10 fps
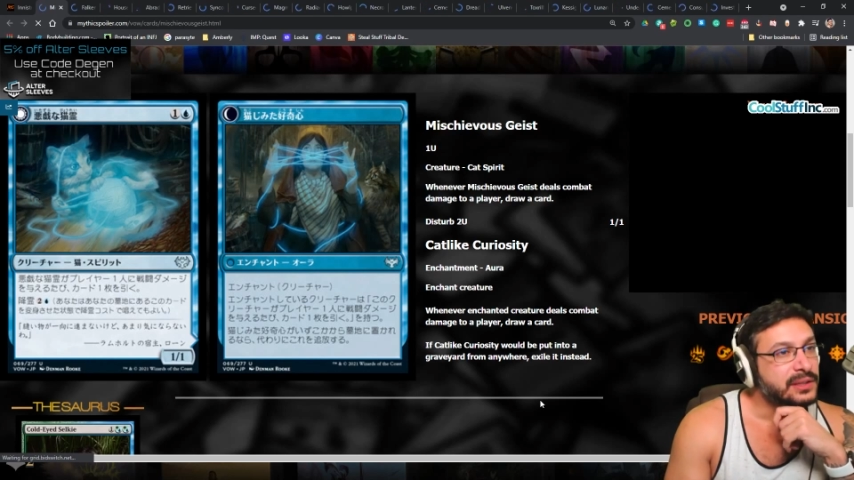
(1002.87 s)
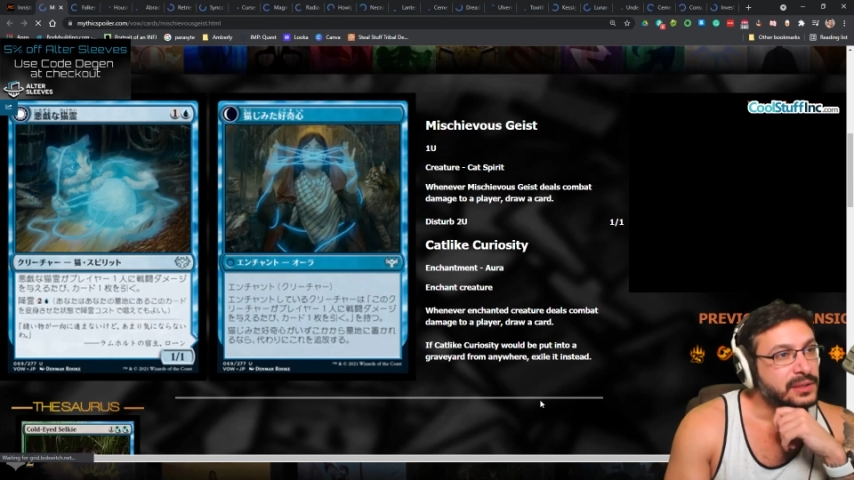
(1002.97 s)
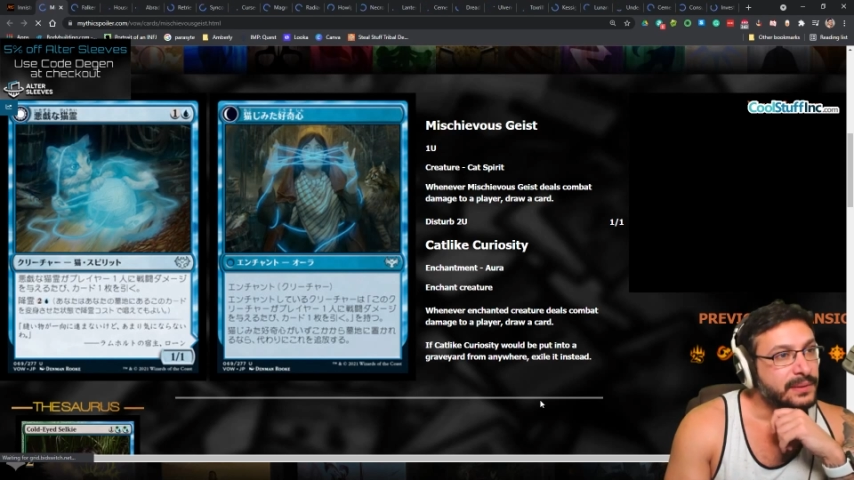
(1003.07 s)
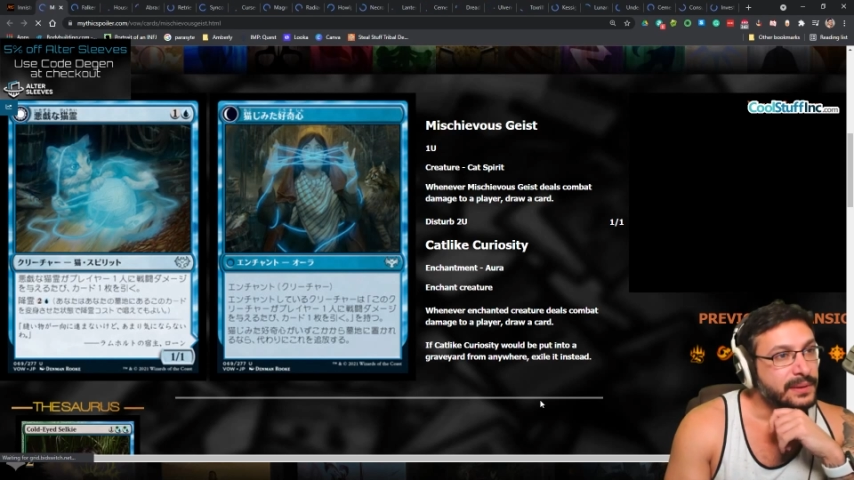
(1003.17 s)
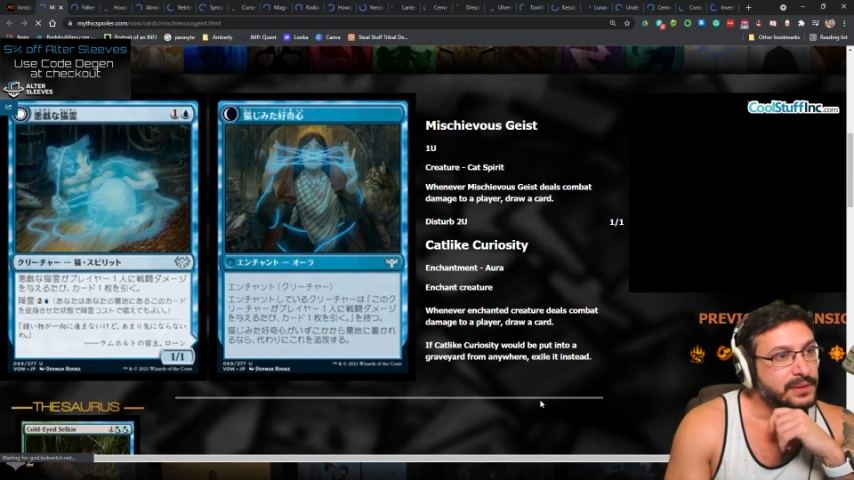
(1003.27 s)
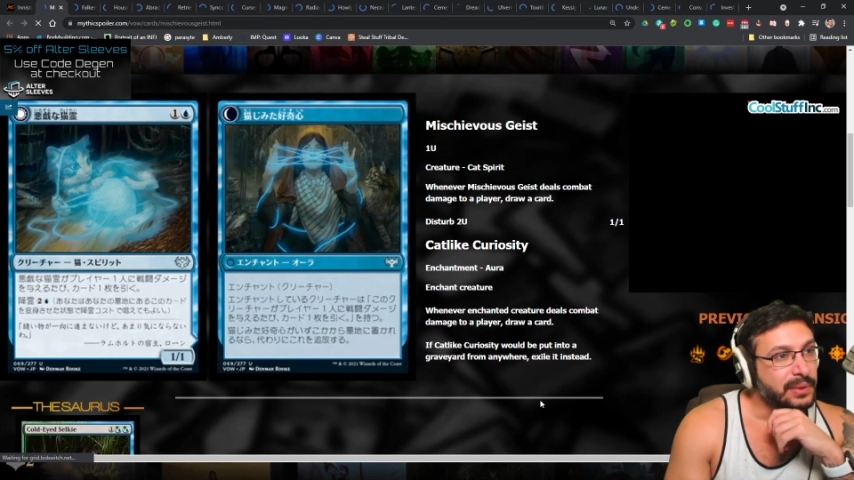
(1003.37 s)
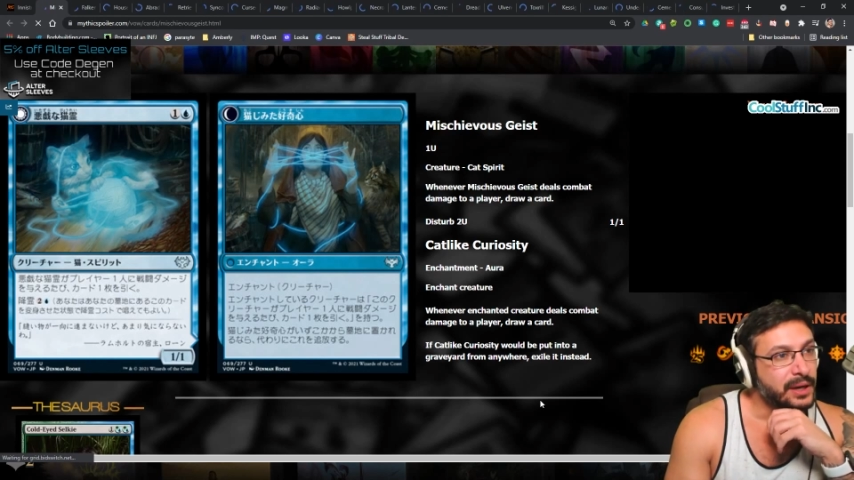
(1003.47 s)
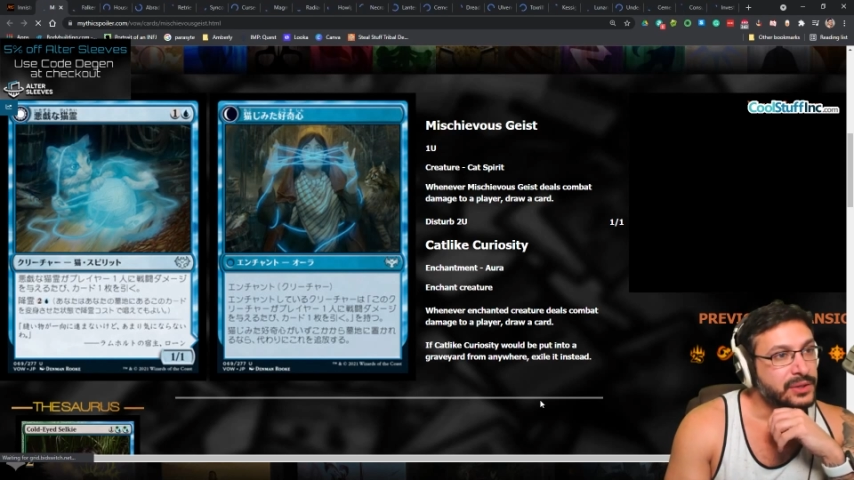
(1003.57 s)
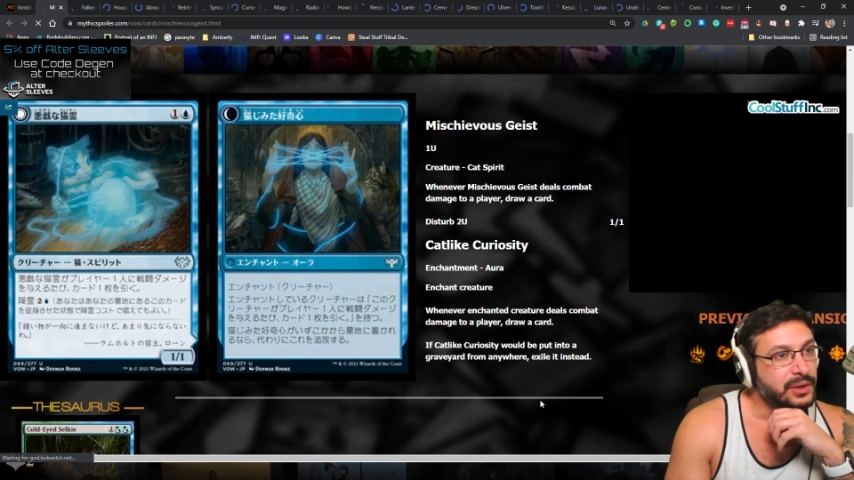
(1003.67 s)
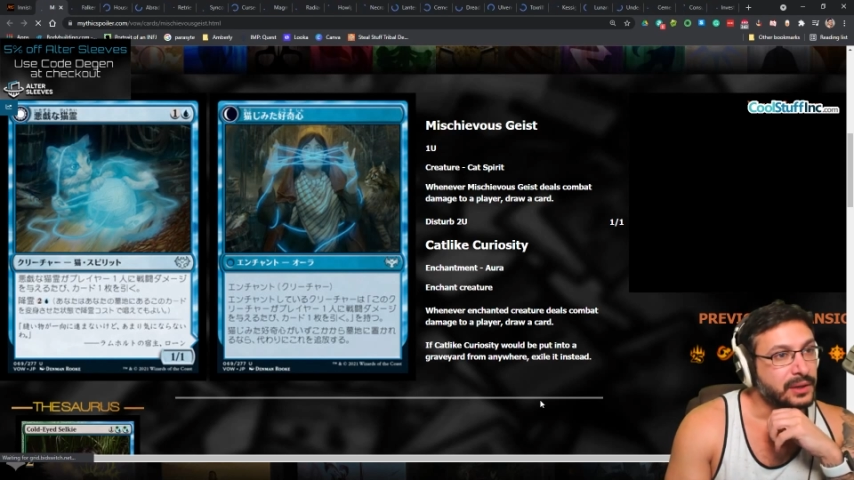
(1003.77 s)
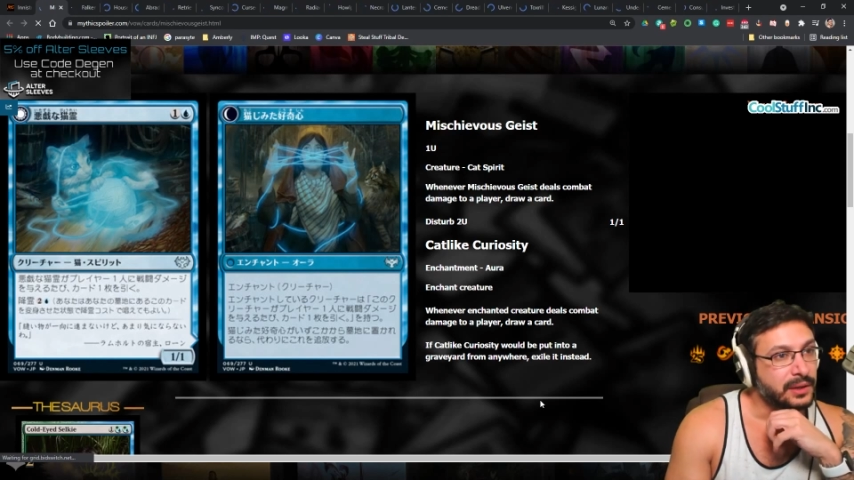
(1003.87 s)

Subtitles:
deals damage to a player, draw a